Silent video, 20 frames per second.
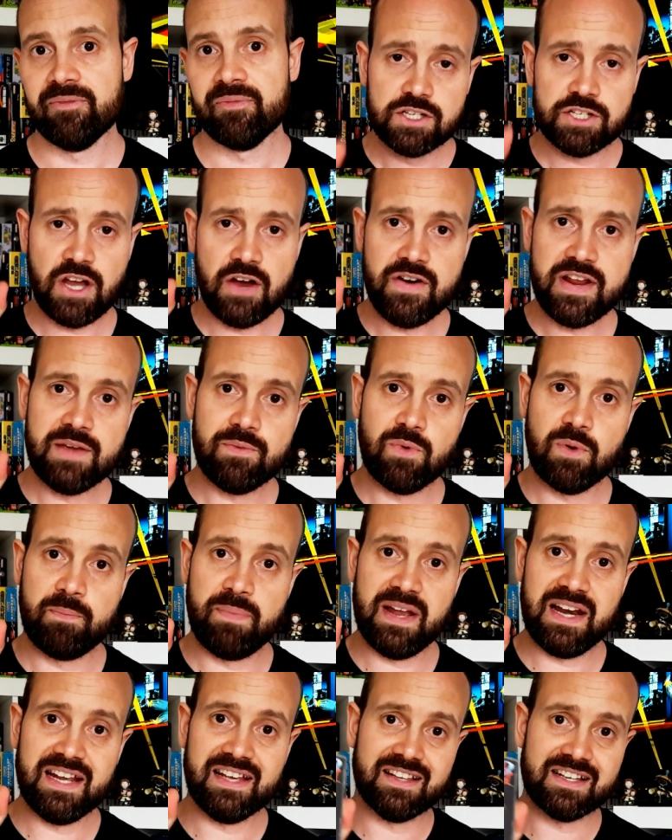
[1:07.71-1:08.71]
Sony were
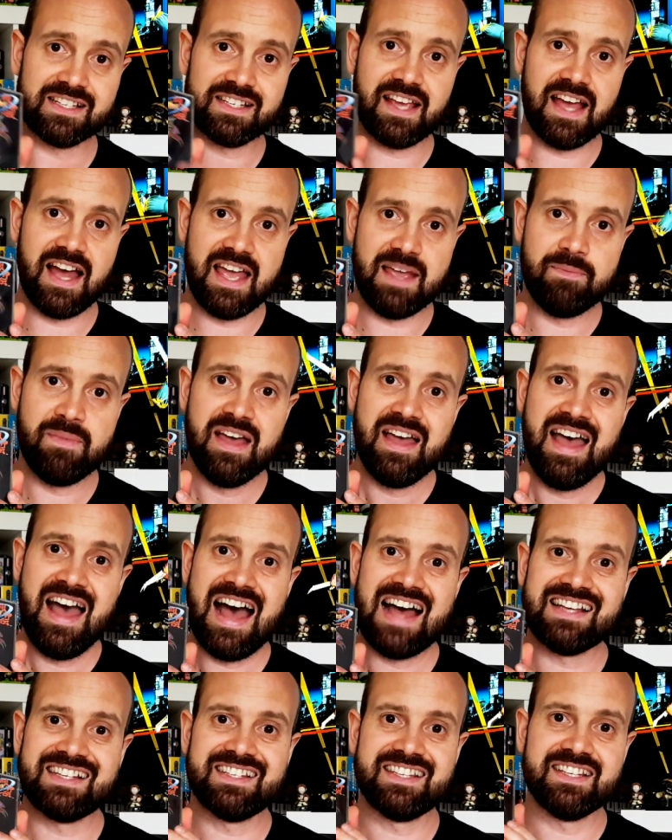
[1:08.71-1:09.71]
billing this game
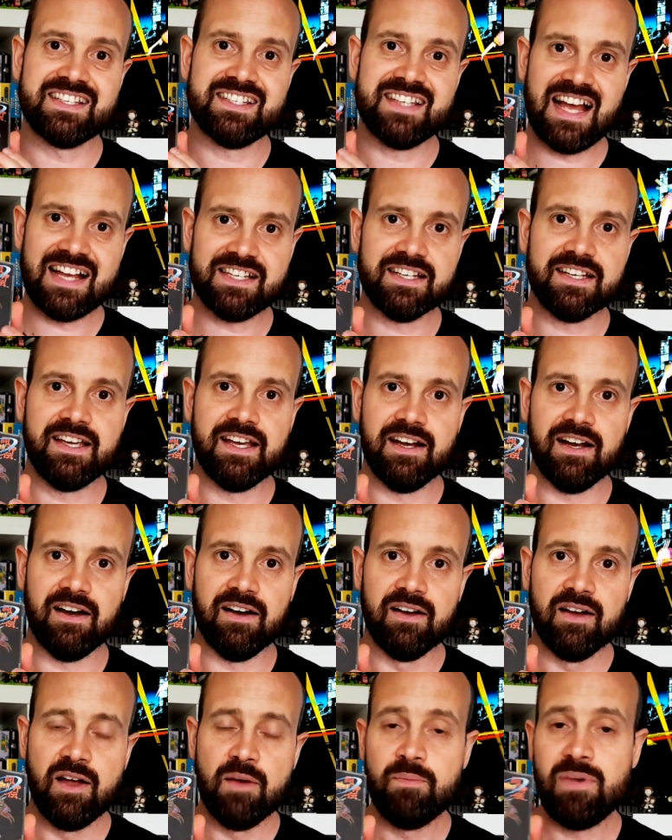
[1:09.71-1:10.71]
as the Saturn killer,